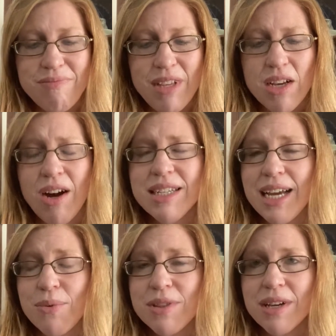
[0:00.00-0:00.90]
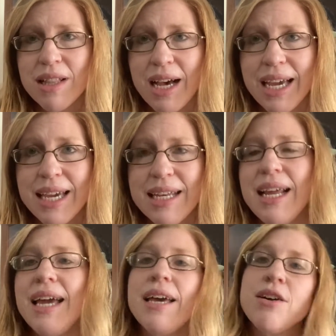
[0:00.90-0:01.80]
contact with the client,
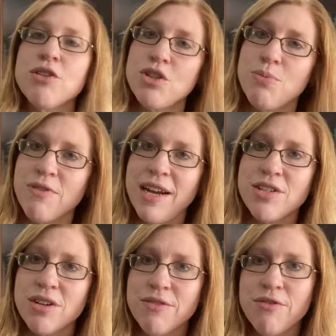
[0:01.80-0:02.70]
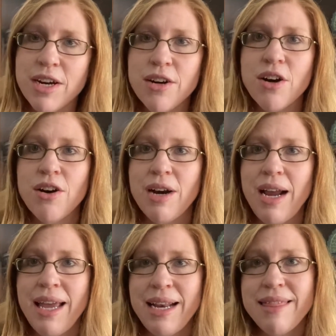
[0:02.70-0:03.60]
and her supervisor confronted her,
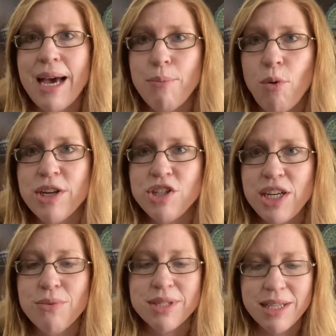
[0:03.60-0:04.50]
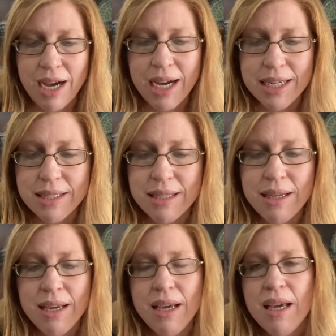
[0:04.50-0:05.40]
and at that point she resigned.
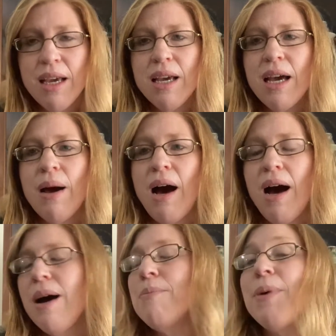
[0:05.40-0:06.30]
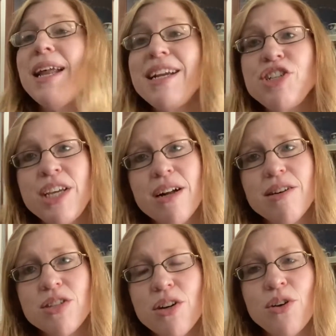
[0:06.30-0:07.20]
But she had
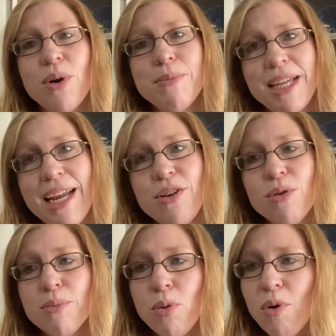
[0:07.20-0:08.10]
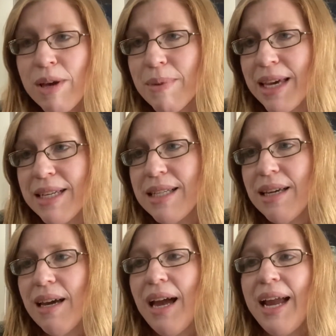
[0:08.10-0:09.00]
also obtained new employment,
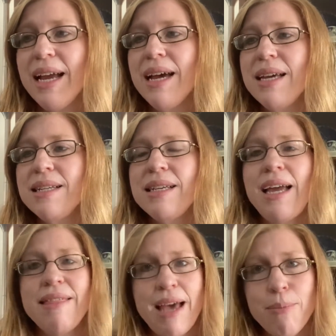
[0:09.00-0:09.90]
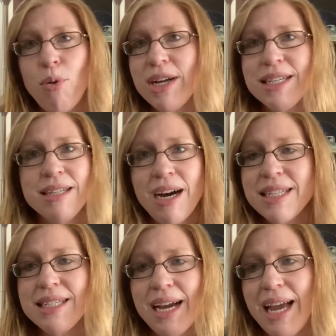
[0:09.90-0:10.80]
and at that point did not
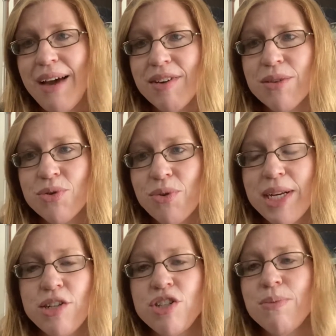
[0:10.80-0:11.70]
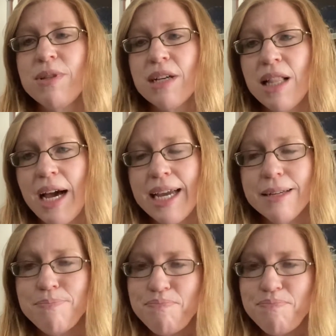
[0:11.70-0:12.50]
deny having this relationship with the client.